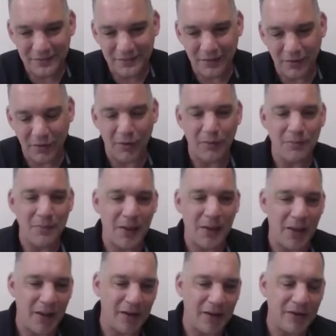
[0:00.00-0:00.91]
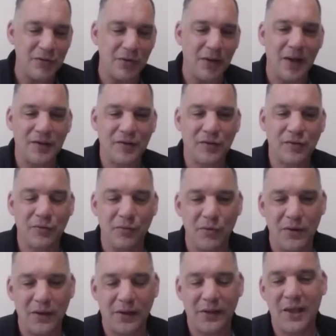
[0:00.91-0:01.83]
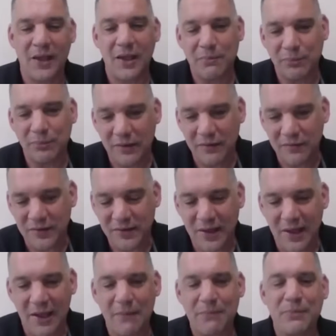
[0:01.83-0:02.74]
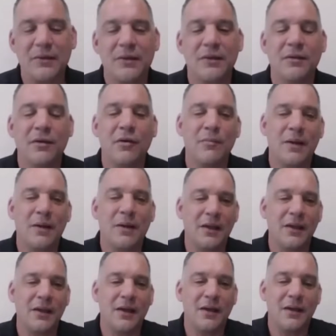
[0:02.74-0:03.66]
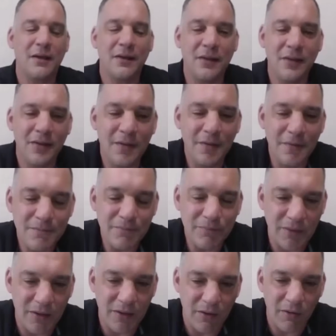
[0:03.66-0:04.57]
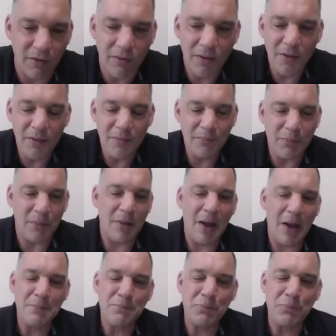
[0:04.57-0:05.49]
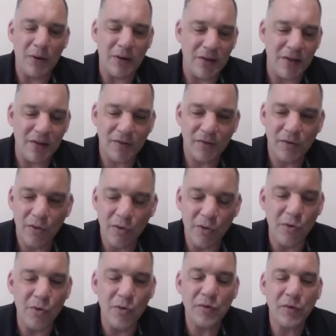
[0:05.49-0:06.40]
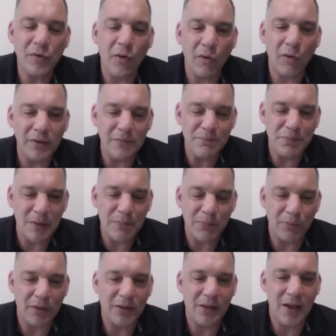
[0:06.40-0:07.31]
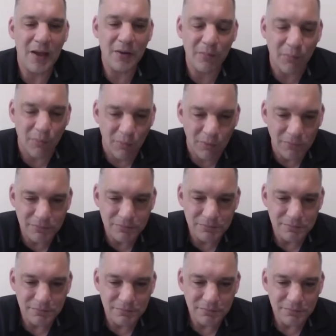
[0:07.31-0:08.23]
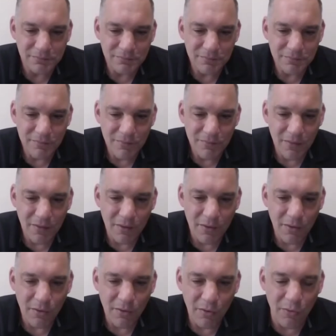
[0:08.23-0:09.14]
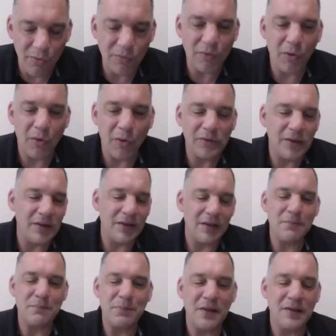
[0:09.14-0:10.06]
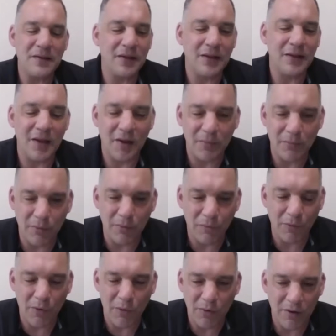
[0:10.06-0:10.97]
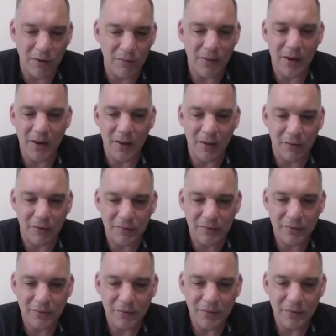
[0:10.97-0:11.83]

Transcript: Oh man, you got screwed. I can't believe this happened. Oh my God. But my point is, who's holding people accountable? Who's holding the MPs accountable for going into my house?